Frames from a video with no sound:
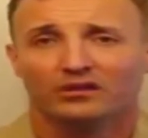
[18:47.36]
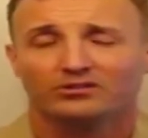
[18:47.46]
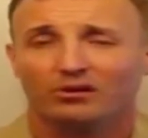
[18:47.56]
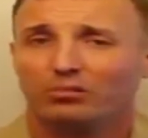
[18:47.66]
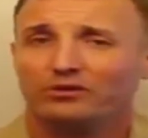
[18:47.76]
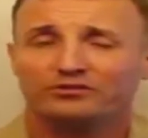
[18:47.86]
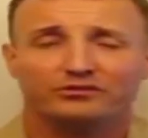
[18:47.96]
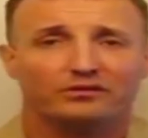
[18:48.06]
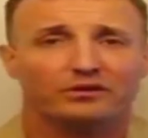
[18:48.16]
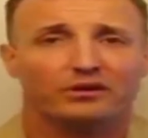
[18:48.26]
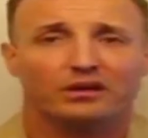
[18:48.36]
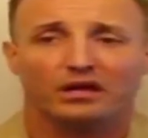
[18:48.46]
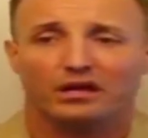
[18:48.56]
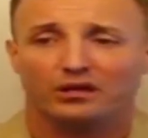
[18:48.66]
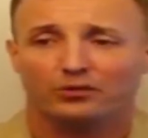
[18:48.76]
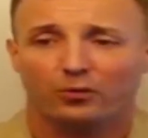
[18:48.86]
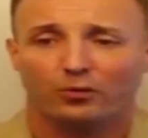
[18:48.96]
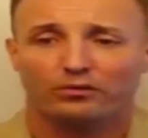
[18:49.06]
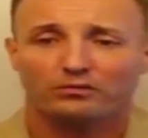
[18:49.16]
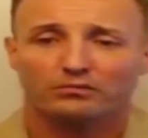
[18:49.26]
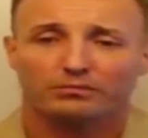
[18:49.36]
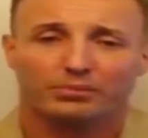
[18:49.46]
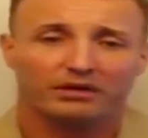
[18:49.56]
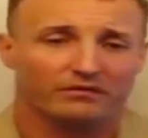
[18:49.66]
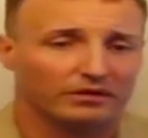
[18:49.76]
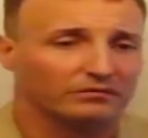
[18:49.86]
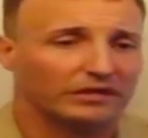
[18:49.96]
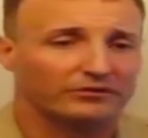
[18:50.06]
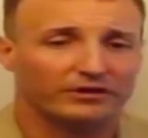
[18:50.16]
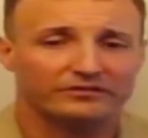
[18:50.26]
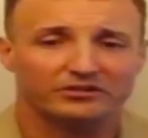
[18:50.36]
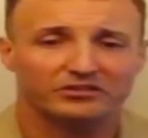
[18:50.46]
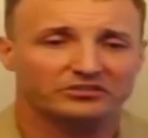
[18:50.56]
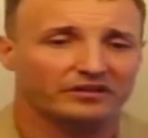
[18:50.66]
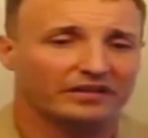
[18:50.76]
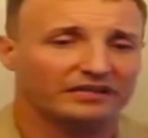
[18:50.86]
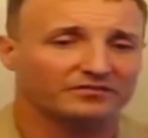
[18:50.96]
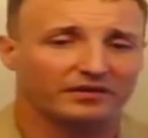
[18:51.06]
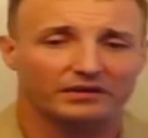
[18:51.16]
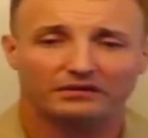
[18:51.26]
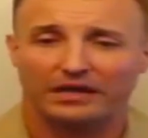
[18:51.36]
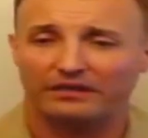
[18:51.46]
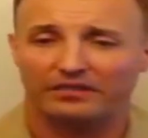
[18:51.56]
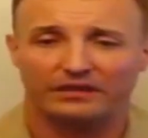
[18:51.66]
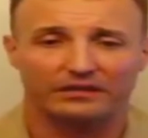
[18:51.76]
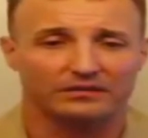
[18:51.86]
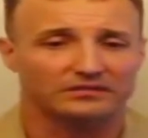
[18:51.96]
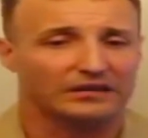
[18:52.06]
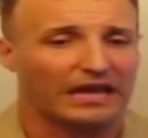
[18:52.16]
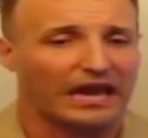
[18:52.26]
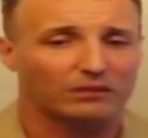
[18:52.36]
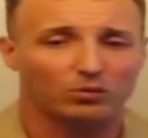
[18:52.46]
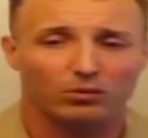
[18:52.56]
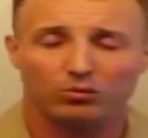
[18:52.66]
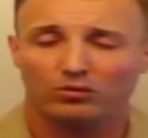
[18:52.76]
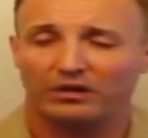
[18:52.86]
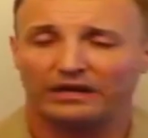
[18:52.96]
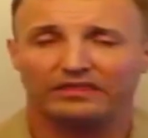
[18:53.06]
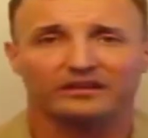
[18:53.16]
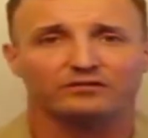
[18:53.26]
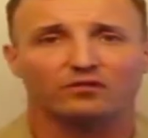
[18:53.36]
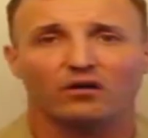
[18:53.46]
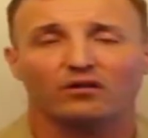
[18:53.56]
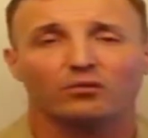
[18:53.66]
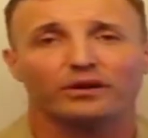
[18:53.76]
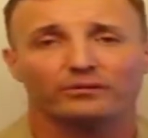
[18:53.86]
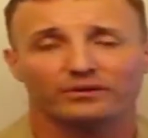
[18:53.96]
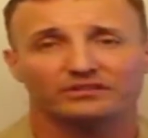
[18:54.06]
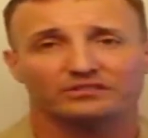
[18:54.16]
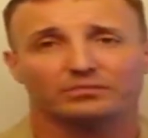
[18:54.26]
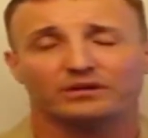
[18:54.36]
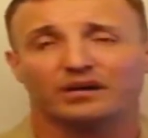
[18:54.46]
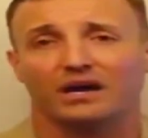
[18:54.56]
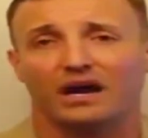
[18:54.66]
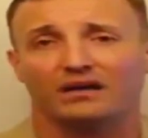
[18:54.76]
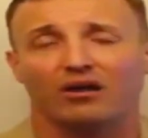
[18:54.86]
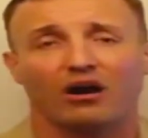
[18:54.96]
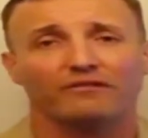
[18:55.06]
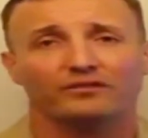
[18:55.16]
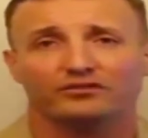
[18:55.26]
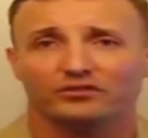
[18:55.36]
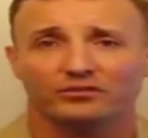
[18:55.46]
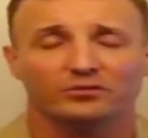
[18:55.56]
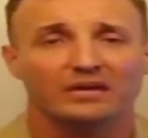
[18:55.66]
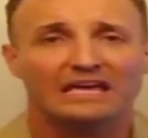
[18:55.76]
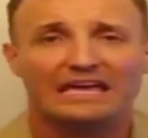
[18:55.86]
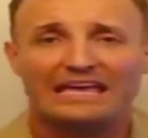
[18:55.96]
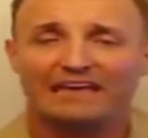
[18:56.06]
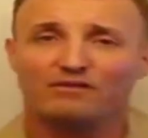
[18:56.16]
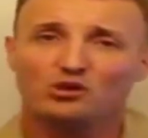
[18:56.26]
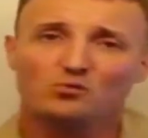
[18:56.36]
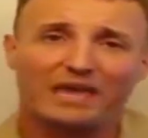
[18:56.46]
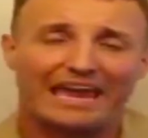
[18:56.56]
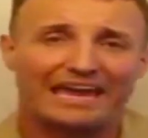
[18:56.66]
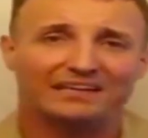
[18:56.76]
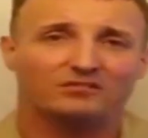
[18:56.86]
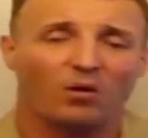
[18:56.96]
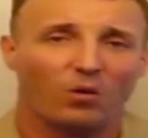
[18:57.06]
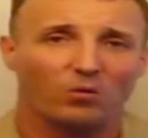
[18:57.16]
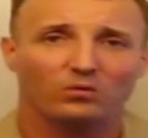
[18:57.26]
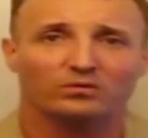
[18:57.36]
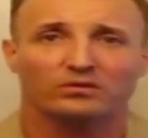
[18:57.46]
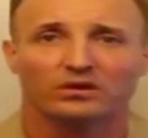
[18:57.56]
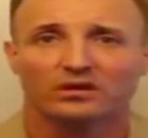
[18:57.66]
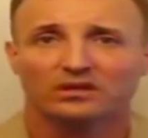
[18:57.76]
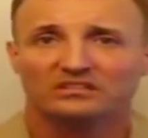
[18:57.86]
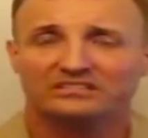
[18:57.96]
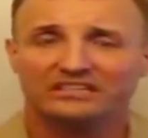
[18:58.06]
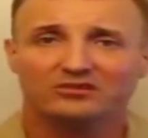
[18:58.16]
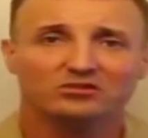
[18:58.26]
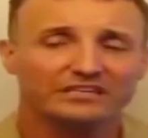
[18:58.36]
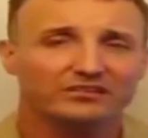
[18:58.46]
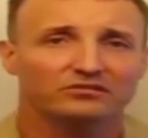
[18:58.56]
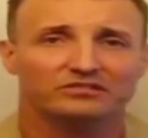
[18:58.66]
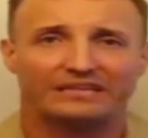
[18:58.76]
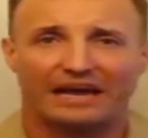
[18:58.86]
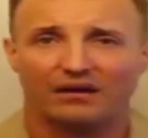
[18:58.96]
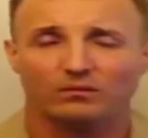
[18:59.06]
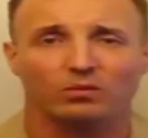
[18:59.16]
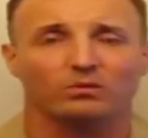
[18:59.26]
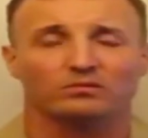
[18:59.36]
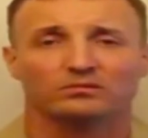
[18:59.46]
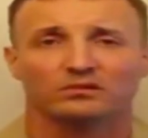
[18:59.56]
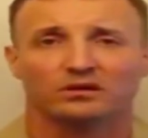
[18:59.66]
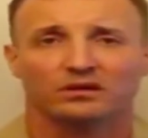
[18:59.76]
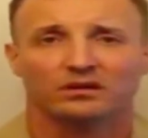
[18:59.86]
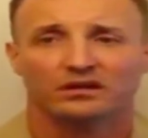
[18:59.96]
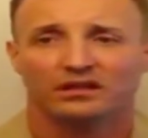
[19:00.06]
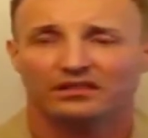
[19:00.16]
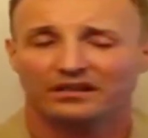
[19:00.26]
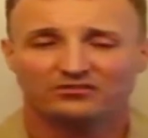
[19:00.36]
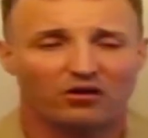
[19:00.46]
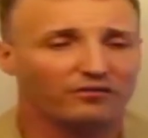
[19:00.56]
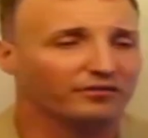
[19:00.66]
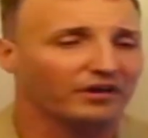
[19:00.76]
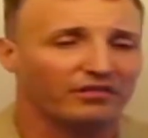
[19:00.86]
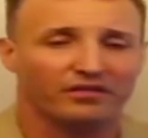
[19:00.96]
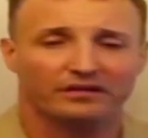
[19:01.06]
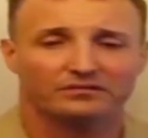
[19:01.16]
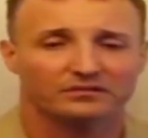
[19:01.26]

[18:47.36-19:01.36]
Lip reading: General Berger, sir, your pivot and transition to the next fight, I think, is admirable, and I think it's for all the right reasons. But I offer to you, if you can't hold senior leaders accountable, then it's all for nothing.